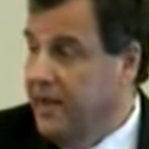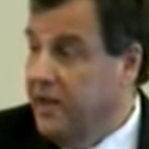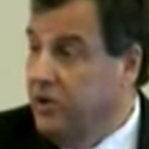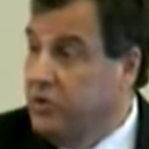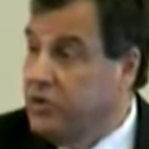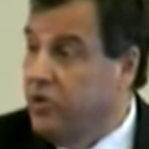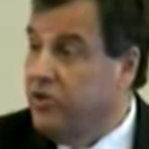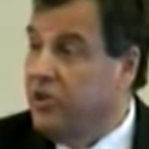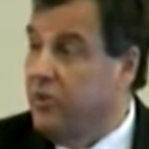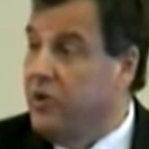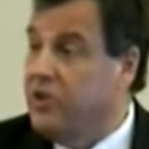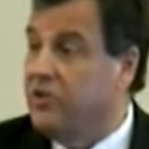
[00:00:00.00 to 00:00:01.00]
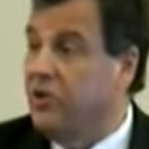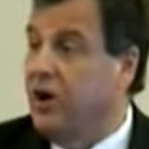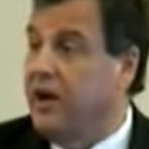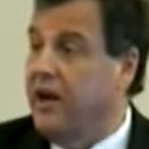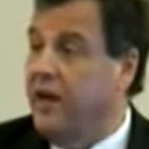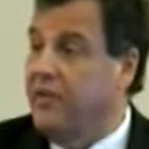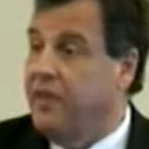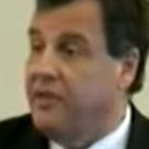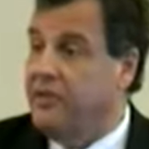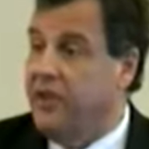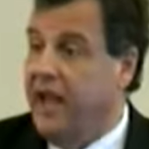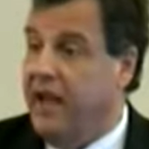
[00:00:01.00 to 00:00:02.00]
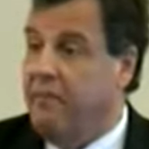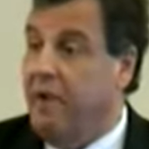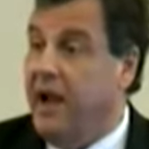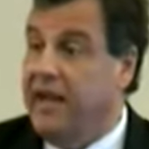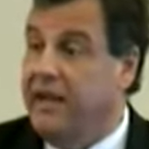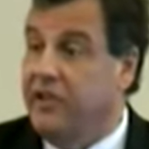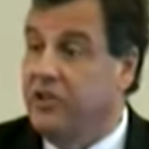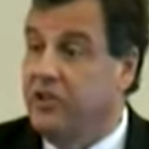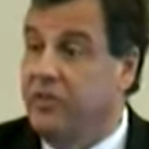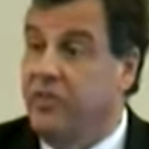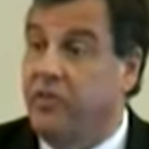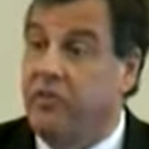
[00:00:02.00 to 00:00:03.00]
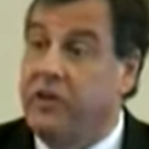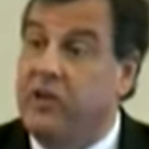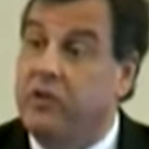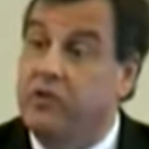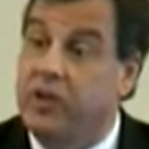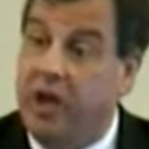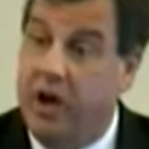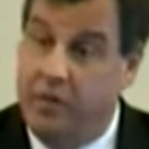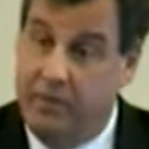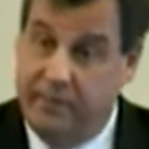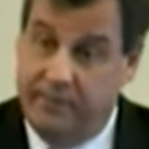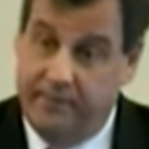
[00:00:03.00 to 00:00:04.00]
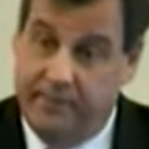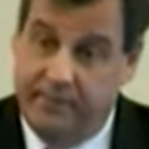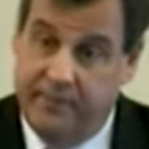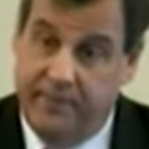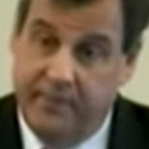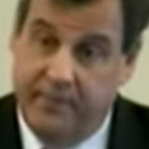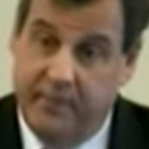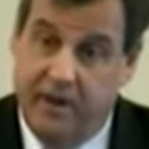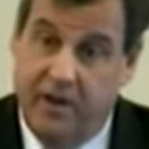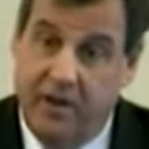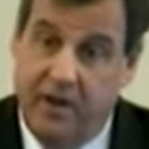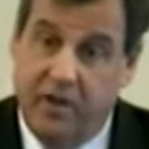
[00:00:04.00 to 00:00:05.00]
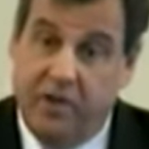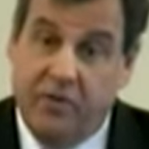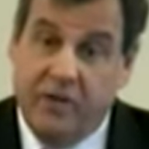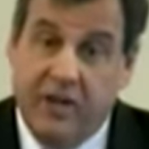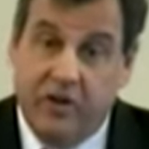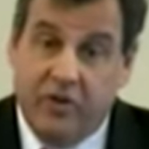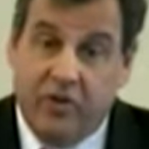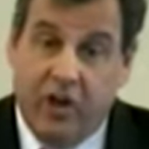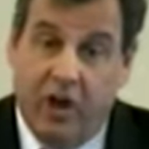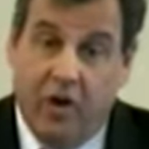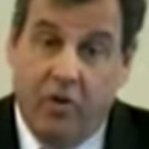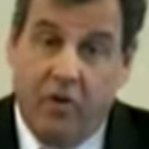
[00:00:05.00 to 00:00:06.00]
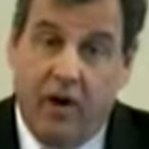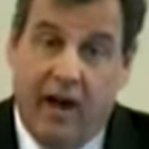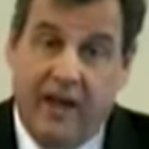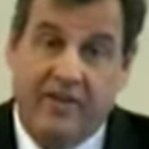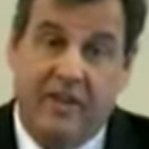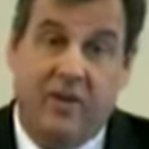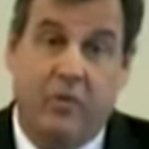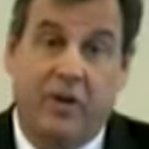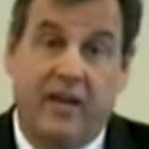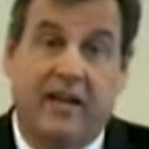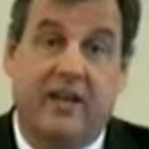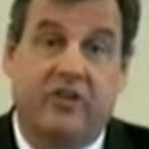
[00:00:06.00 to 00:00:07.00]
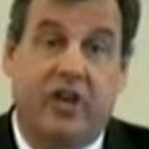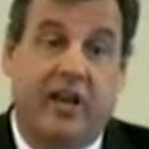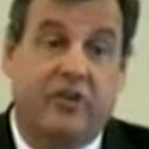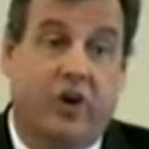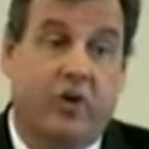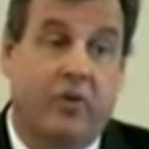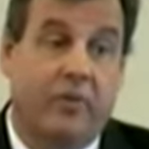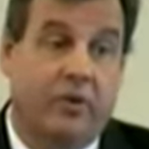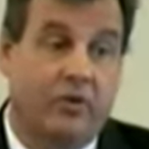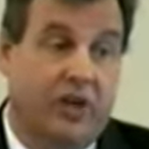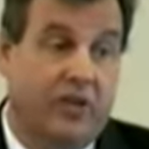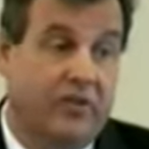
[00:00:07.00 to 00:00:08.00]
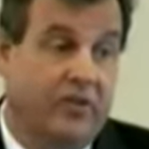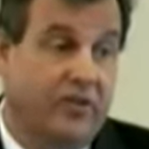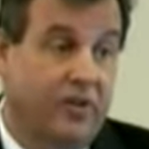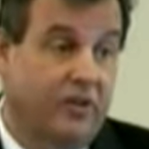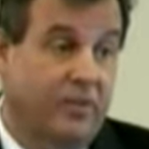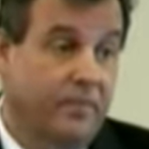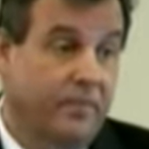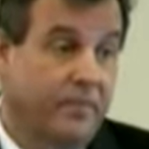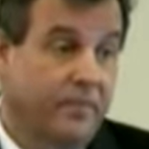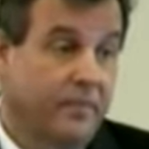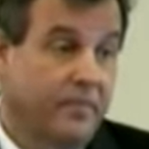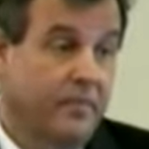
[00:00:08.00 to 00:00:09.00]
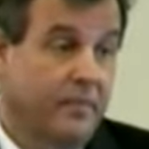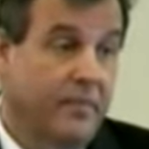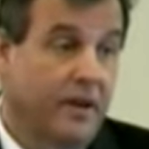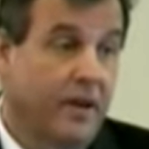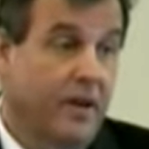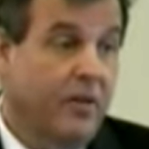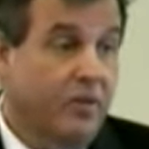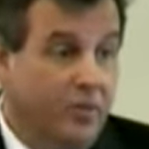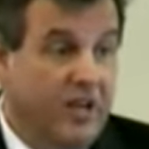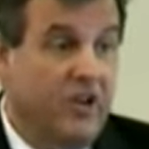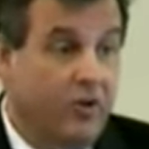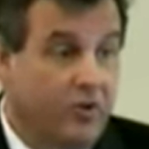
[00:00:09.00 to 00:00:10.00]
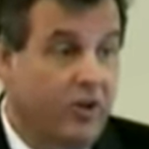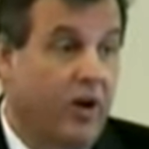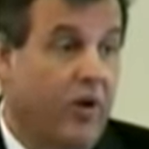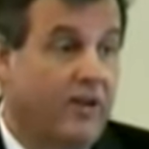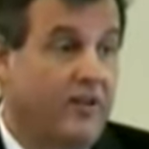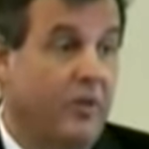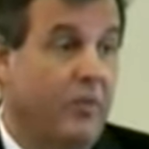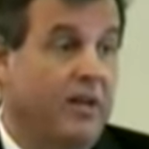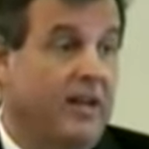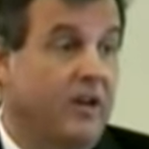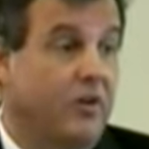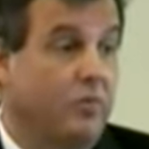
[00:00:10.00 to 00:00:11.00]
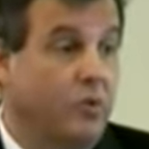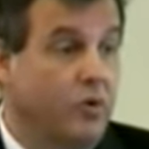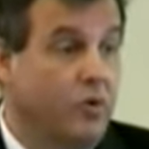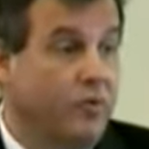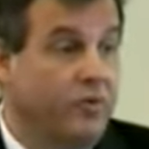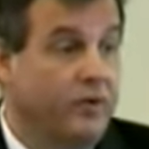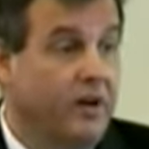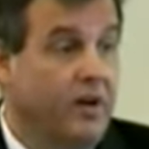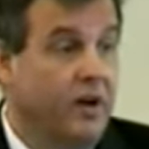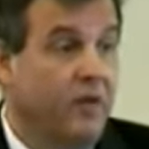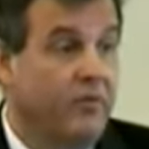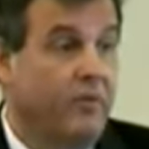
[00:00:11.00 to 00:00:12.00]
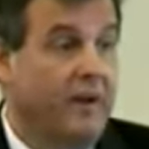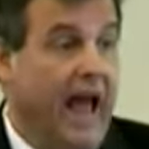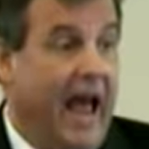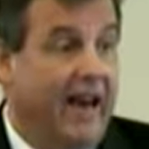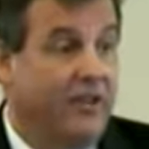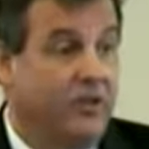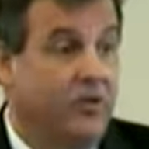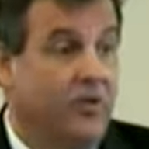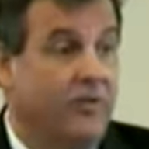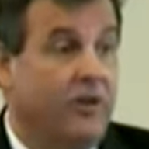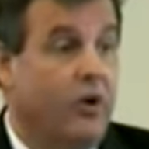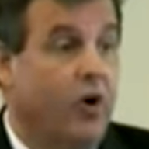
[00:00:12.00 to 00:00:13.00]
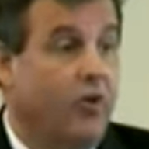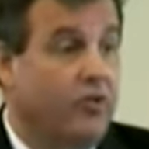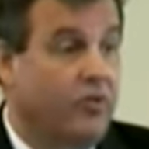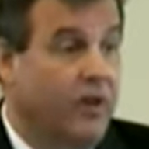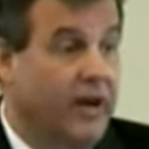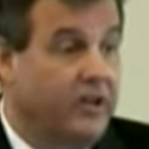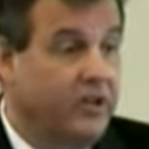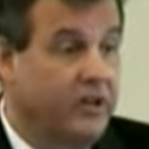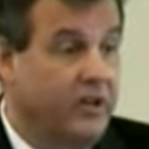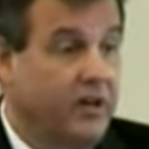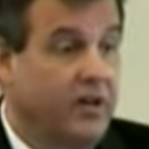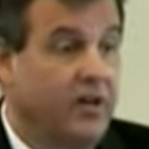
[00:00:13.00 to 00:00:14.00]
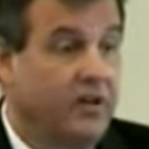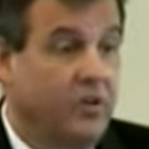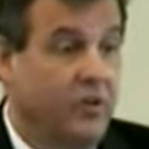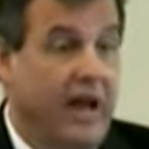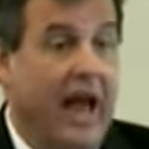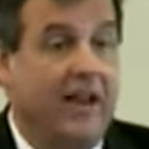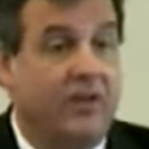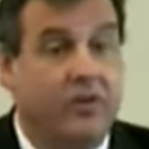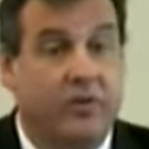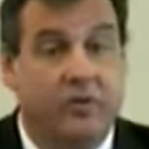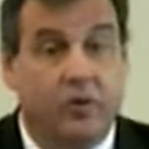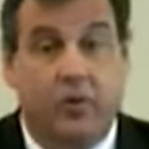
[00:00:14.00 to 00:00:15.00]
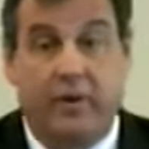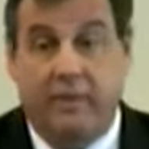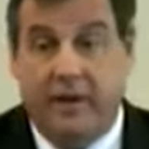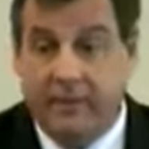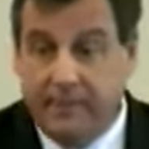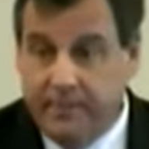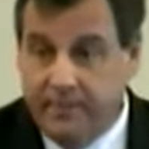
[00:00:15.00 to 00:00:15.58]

In New Jersey, we started on this at my initiative 3 years ago. 3 years ago, I said that we needed to change our criminal justice system. 3 years ago, I said we needed to move from an attitude of incarceration to an attitude of treatment.